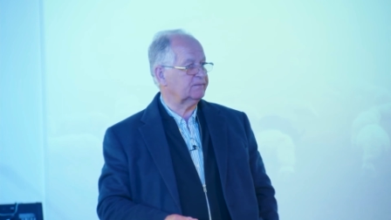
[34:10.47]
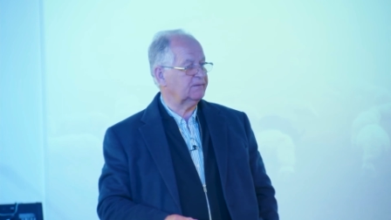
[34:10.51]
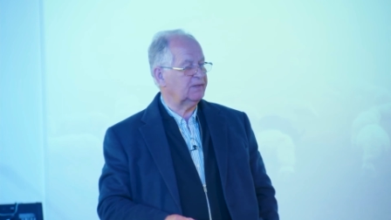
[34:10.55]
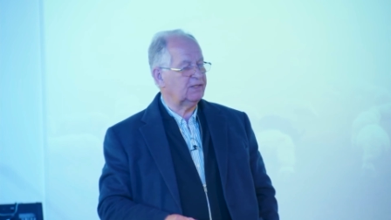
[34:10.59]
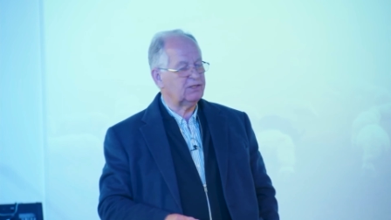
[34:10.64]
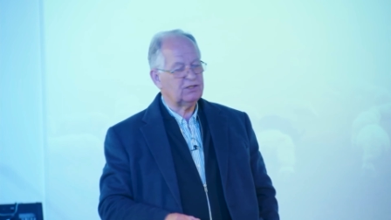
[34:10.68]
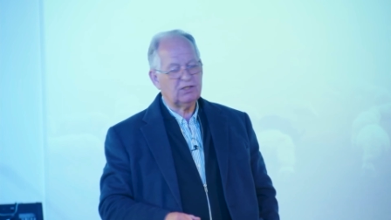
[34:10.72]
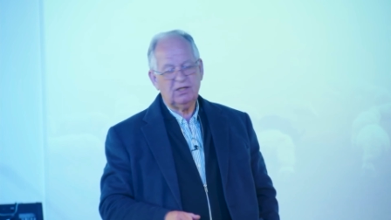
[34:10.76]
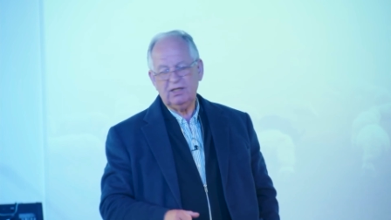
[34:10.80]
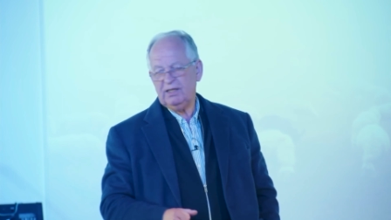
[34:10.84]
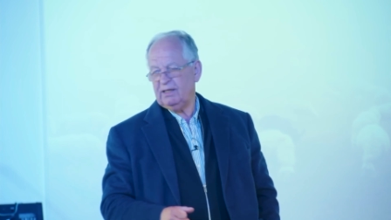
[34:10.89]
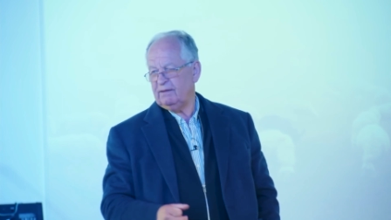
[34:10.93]

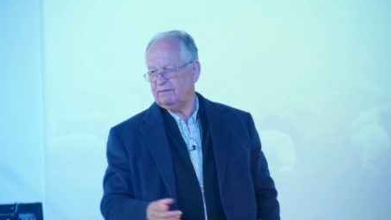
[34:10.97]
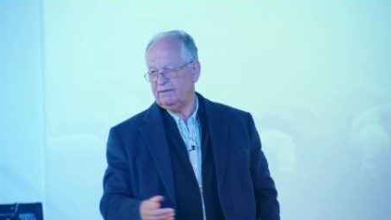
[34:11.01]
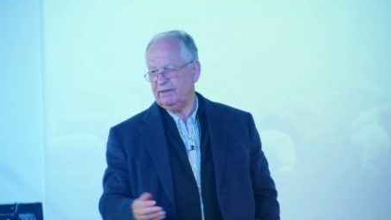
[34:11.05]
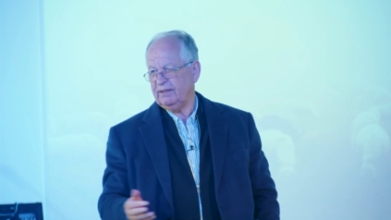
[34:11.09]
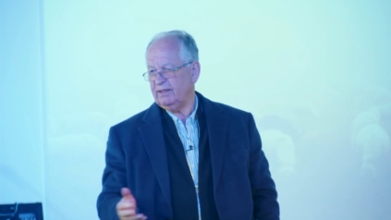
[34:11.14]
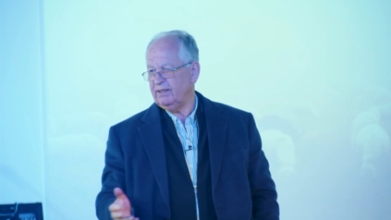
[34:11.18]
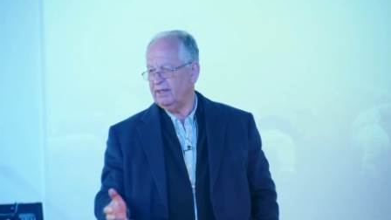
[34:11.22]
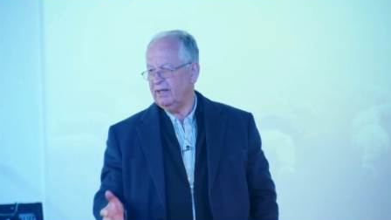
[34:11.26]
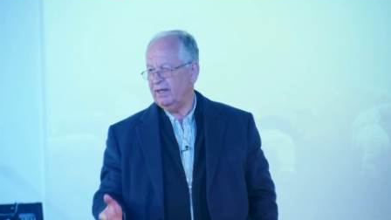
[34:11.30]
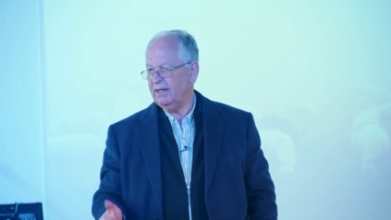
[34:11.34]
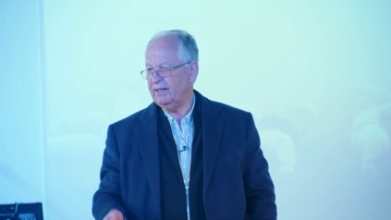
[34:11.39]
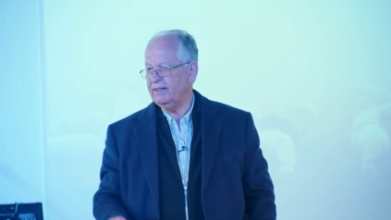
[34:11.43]
He's a
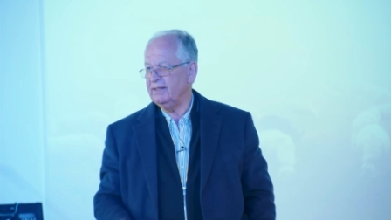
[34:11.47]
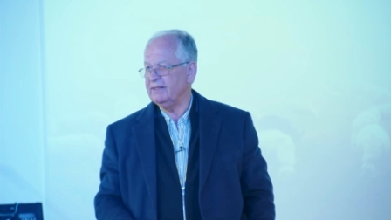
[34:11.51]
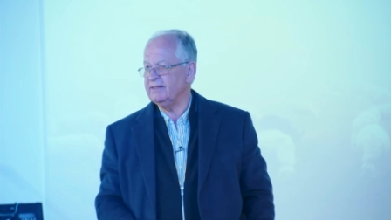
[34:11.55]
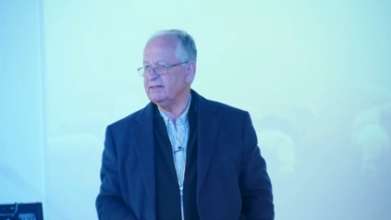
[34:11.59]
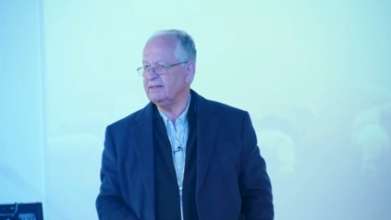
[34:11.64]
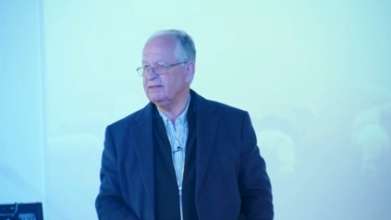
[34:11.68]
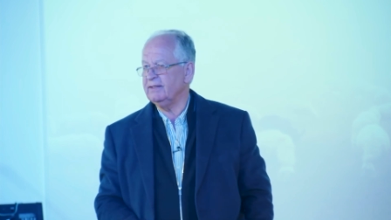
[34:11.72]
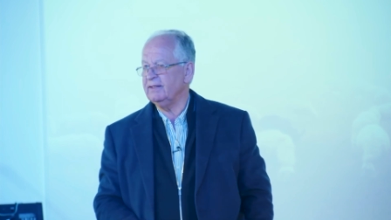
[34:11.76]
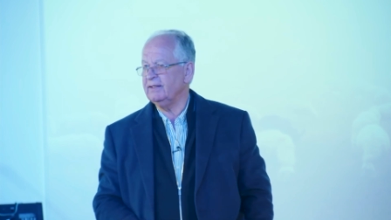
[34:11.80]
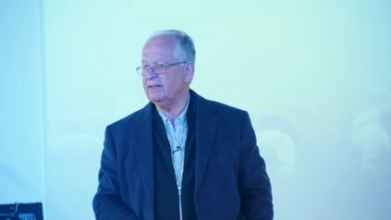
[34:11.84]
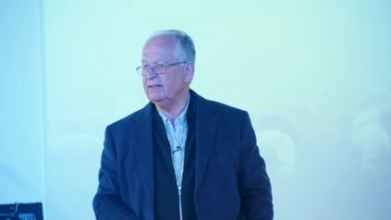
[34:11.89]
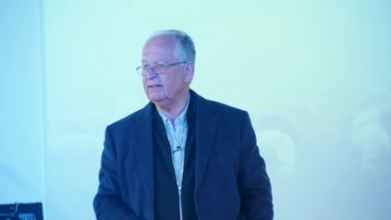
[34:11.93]
lovely God,
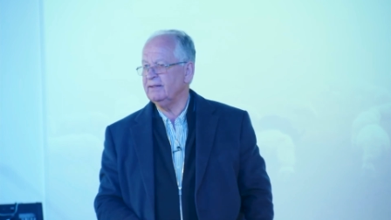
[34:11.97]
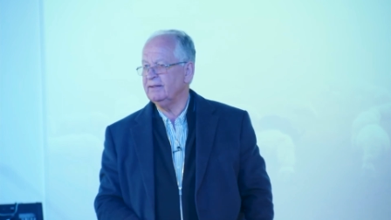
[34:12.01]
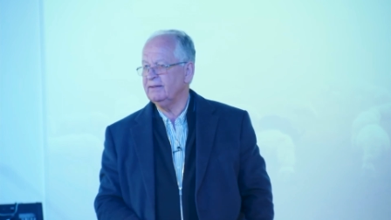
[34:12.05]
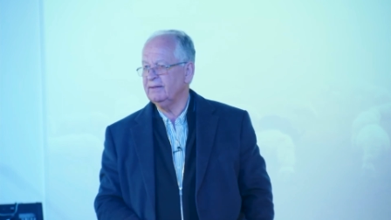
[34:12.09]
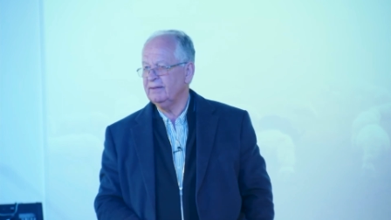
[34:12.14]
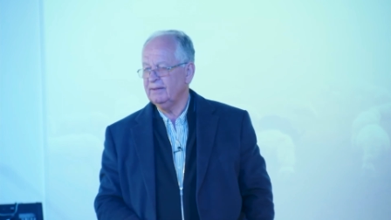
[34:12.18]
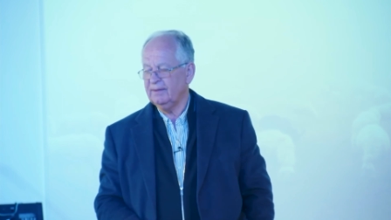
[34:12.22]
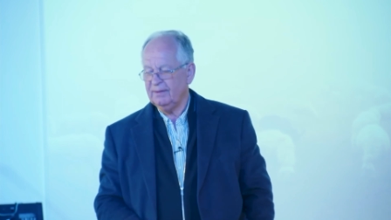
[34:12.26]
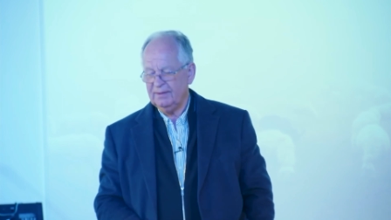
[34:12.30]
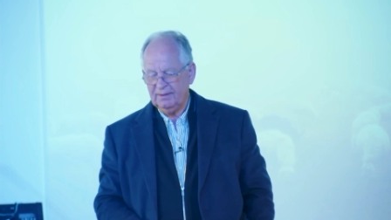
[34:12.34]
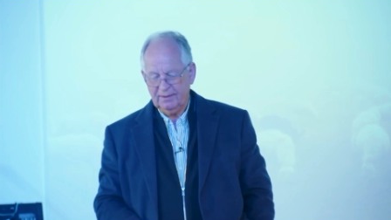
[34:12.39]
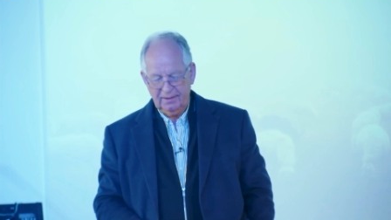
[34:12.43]
isn't he?
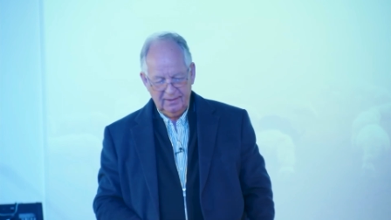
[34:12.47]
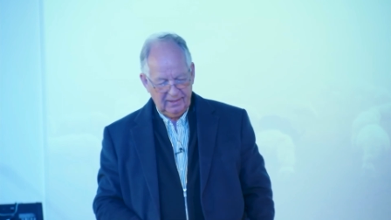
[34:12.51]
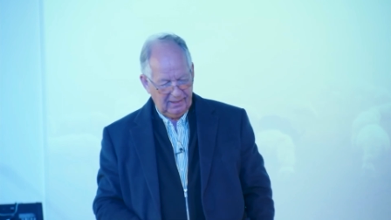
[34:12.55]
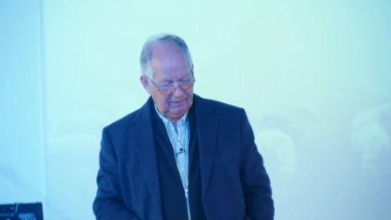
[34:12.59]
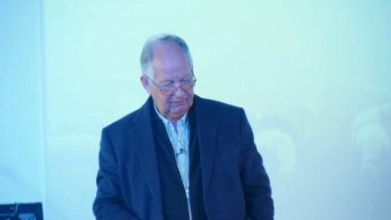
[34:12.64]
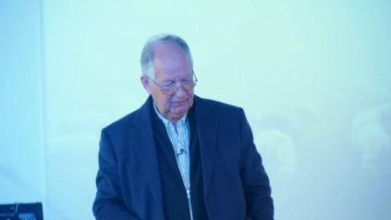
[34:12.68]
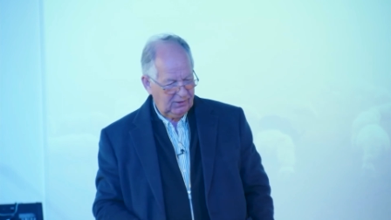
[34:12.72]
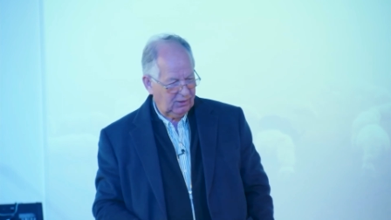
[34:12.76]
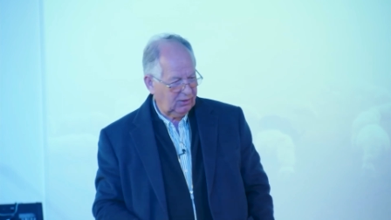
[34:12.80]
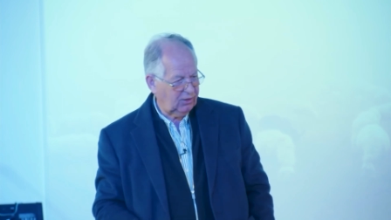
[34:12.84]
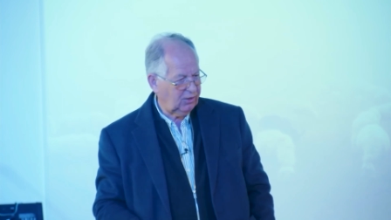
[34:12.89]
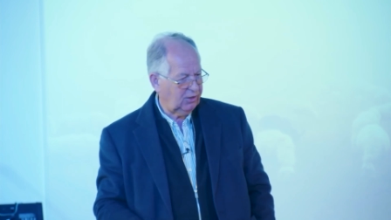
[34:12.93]

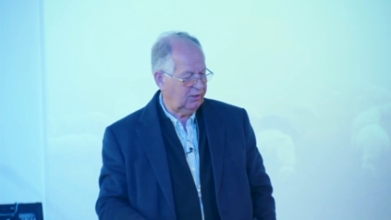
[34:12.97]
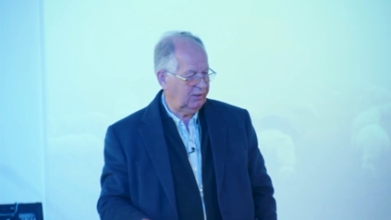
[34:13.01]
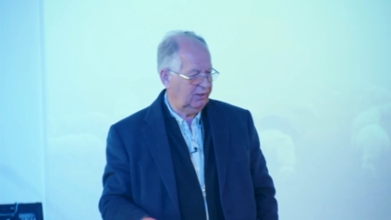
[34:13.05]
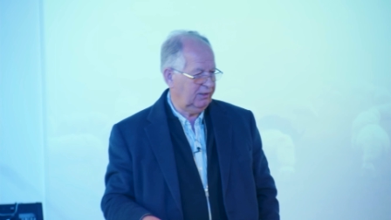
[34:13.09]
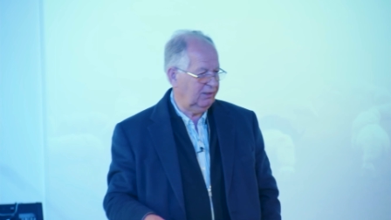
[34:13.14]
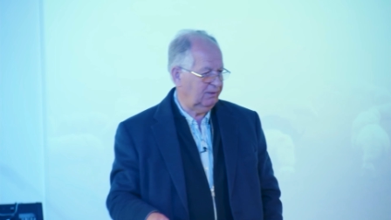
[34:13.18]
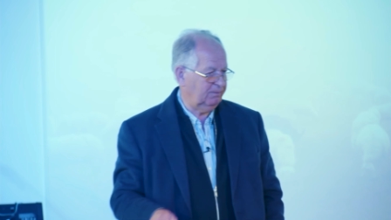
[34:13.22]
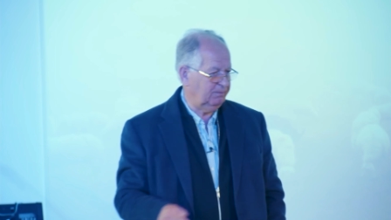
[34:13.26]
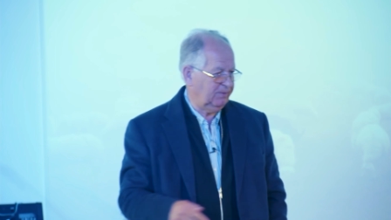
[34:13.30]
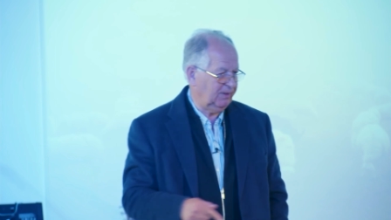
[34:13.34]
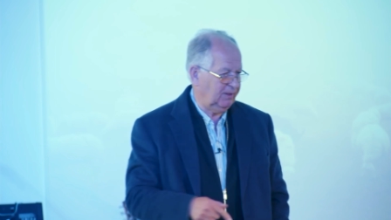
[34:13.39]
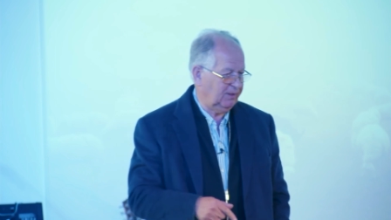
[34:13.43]
I've got to
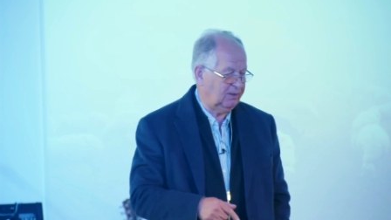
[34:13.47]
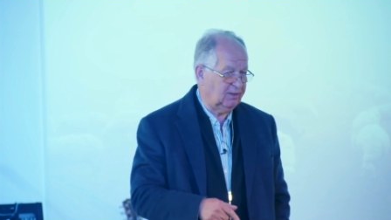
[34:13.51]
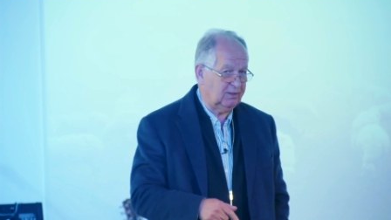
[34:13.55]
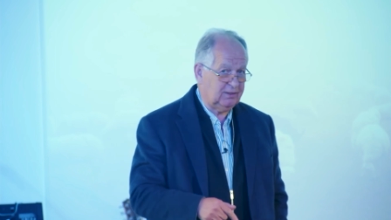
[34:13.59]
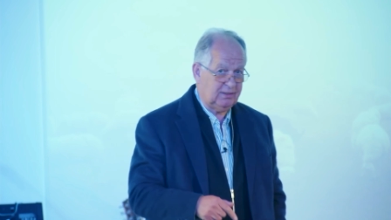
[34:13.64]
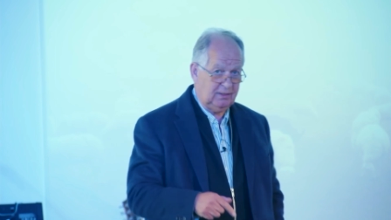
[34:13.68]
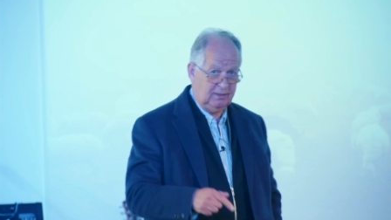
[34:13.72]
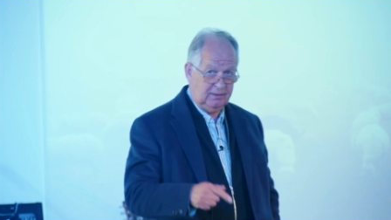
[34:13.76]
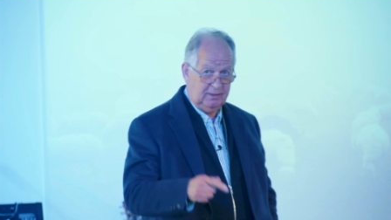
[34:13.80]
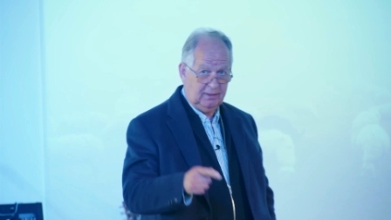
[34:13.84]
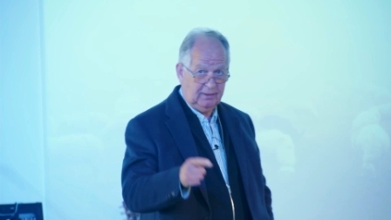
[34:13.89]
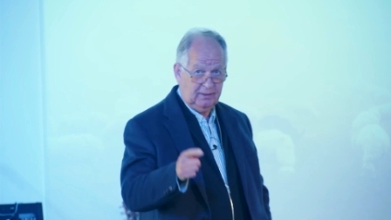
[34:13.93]
hurry up
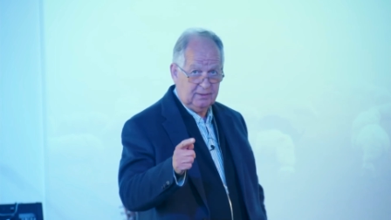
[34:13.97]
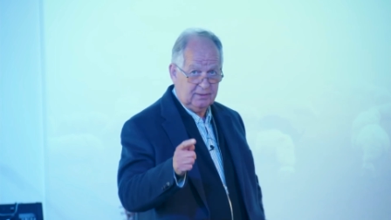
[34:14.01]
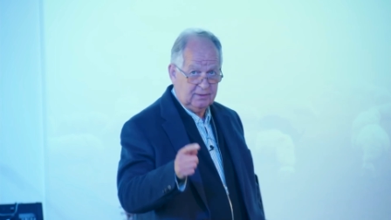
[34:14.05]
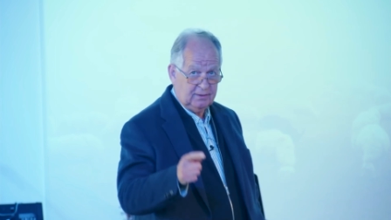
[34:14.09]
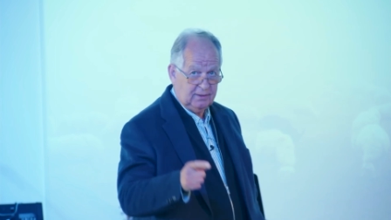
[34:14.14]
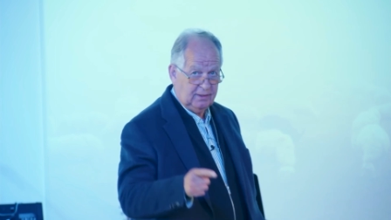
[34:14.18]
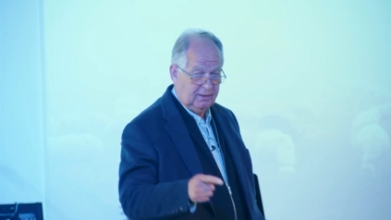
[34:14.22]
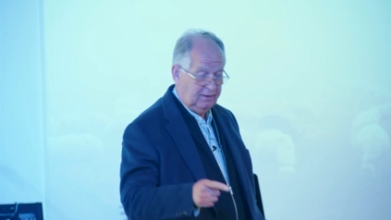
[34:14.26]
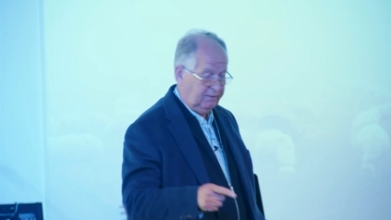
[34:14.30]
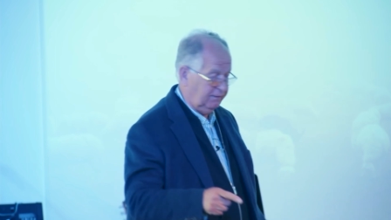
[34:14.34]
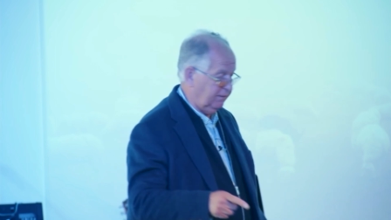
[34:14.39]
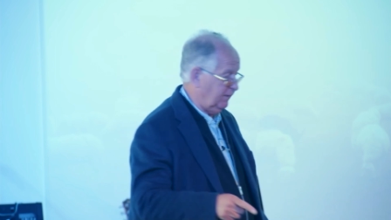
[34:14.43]
because I think it's
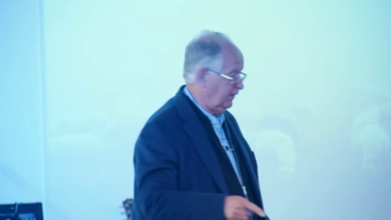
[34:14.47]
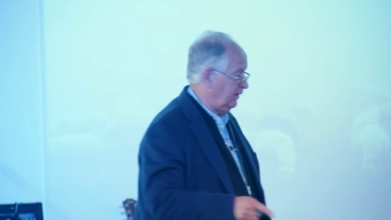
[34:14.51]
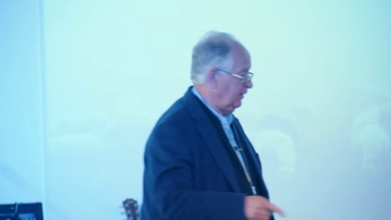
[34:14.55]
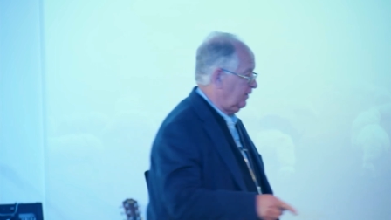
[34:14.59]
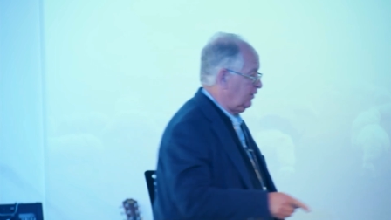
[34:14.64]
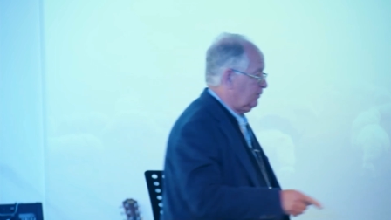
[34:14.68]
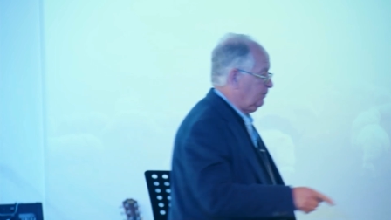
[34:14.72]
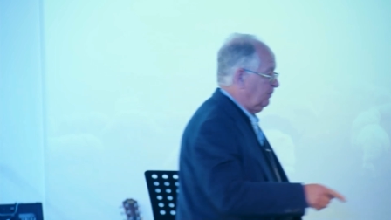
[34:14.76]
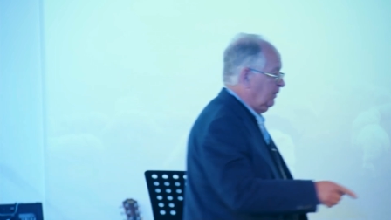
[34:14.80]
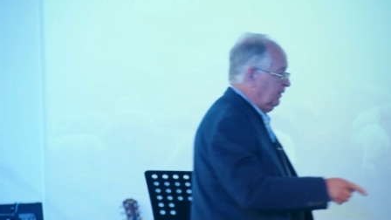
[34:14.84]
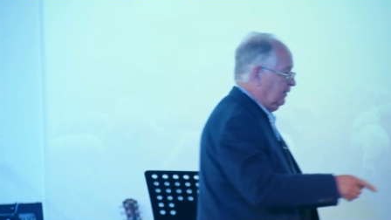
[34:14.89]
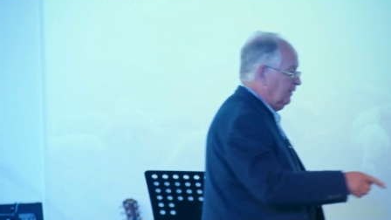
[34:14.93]
nearly
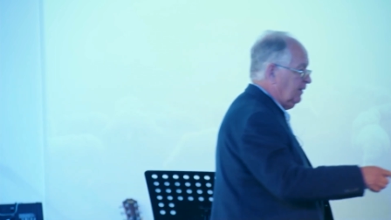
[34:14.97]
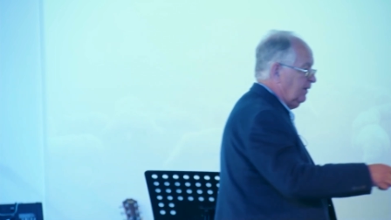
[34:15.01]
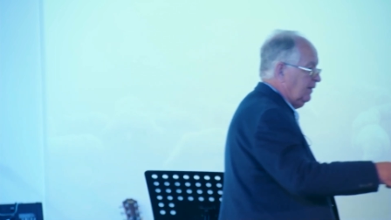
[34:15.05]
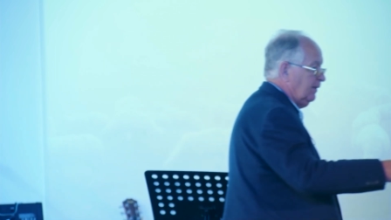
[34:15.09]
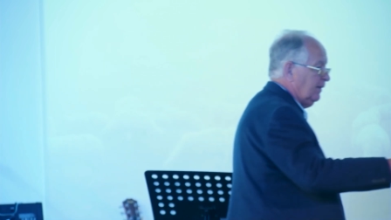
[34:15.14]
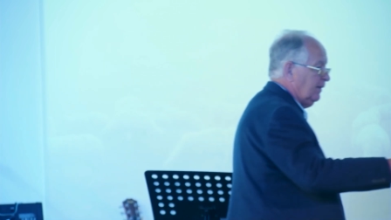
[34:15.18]
finished, but,